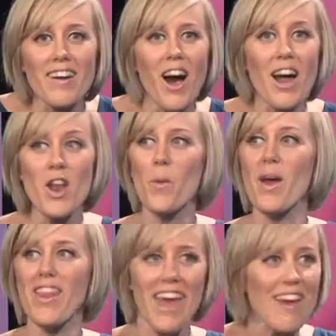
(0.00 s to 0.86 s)
I know where
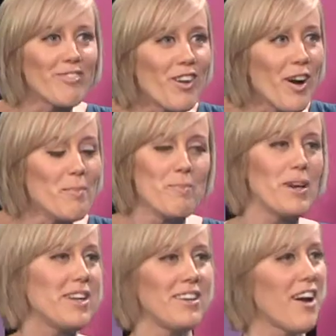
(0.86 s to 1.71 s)
they're from,
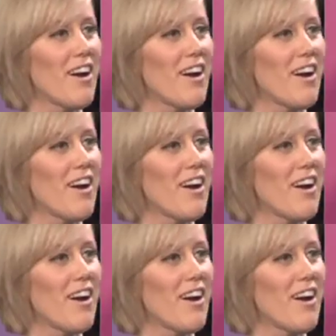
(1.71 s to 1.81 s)
but no.